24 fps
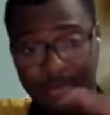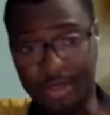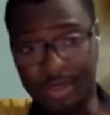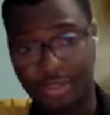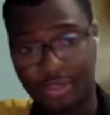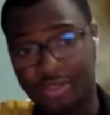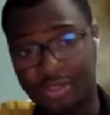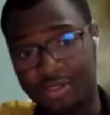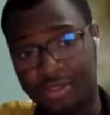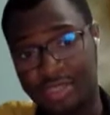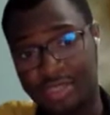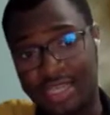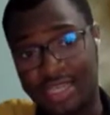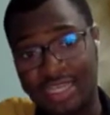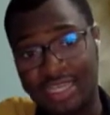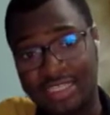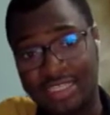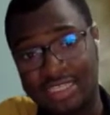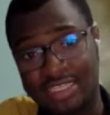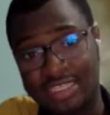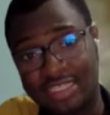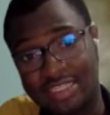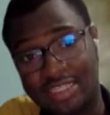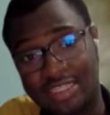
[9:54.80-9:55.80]
but
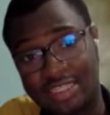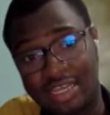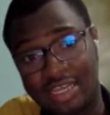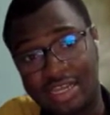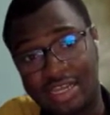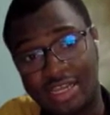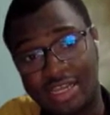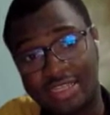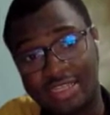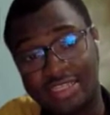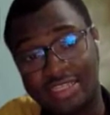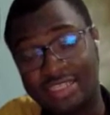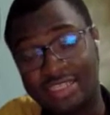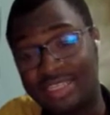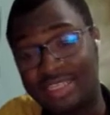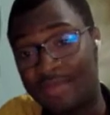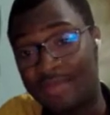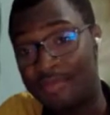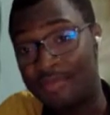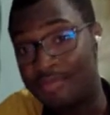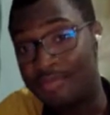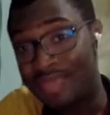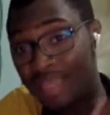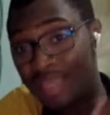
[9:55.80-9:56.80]
it is a
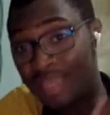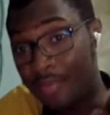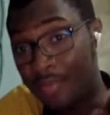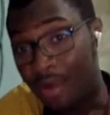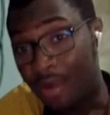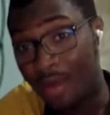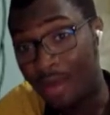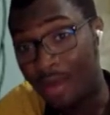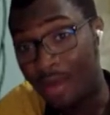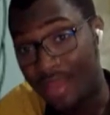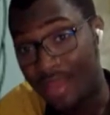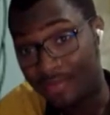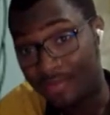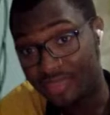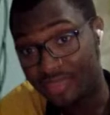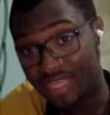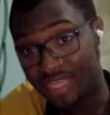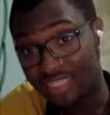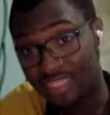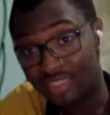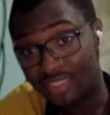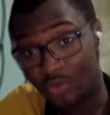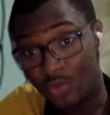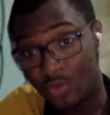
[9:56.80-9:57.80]
big problem
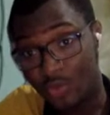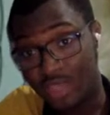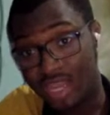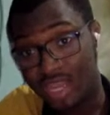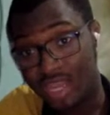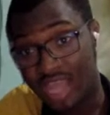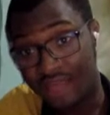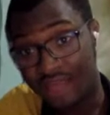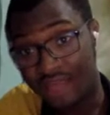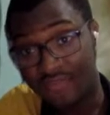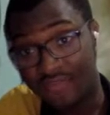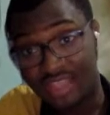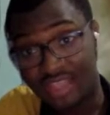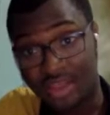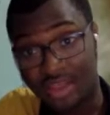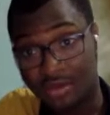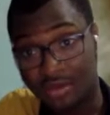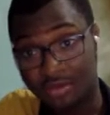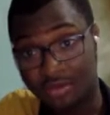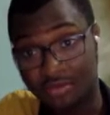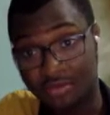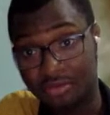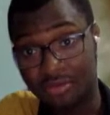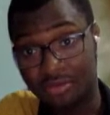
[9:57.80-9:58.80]
that we have
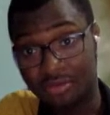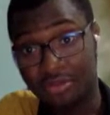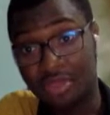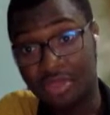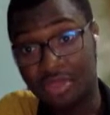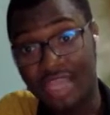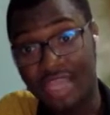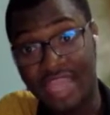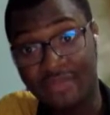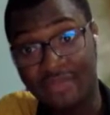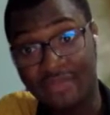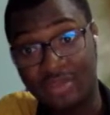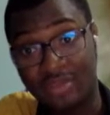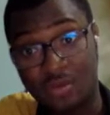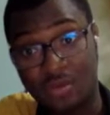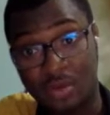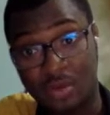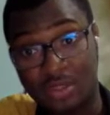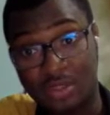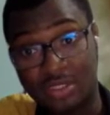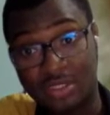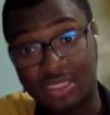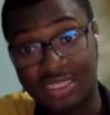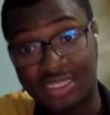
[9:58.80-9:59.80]
now.
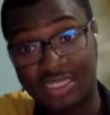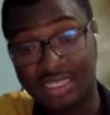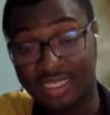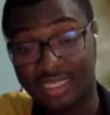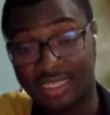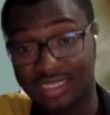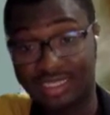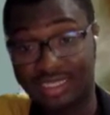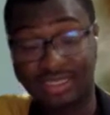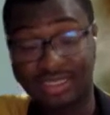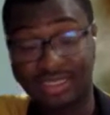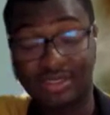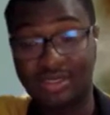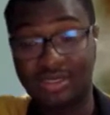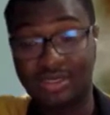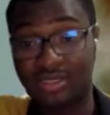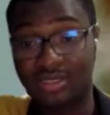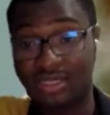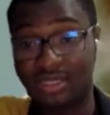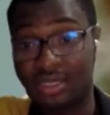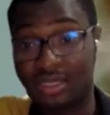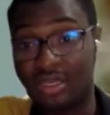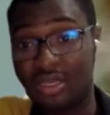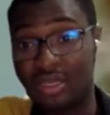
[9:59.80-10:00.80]
Everyone
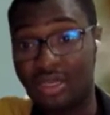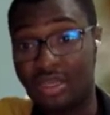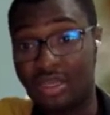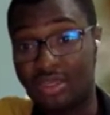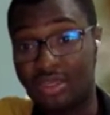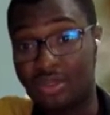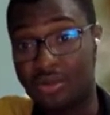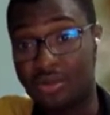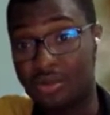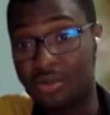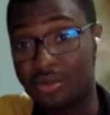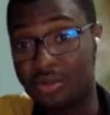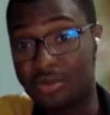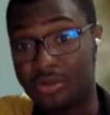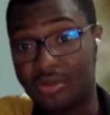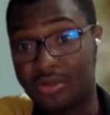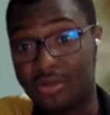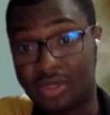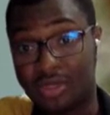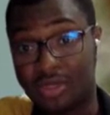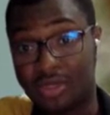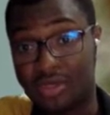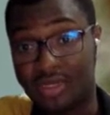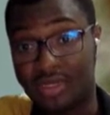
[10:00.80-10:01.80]
is
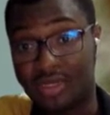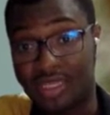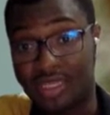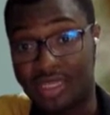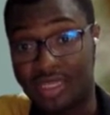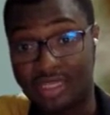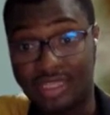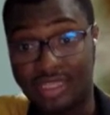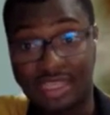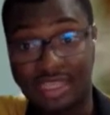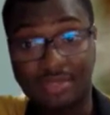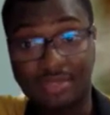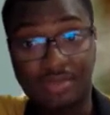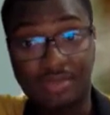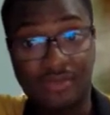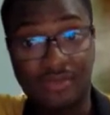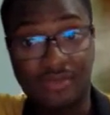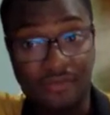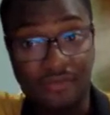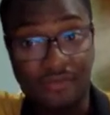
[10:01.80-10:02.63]
can be